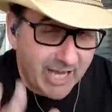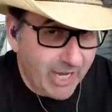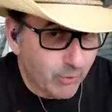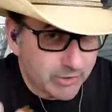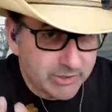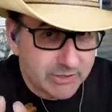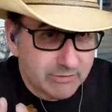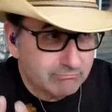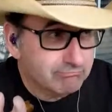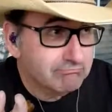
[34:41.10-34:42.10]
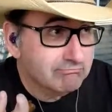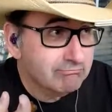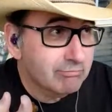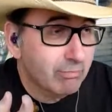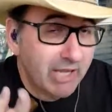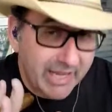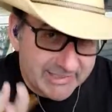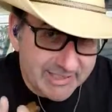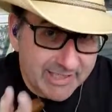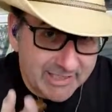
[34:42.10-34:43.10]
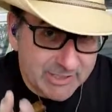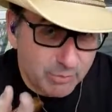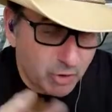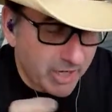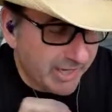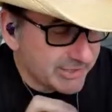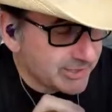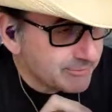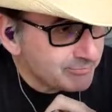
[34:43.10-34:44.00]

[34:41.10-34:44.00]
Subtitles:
I was pleasantly surprised.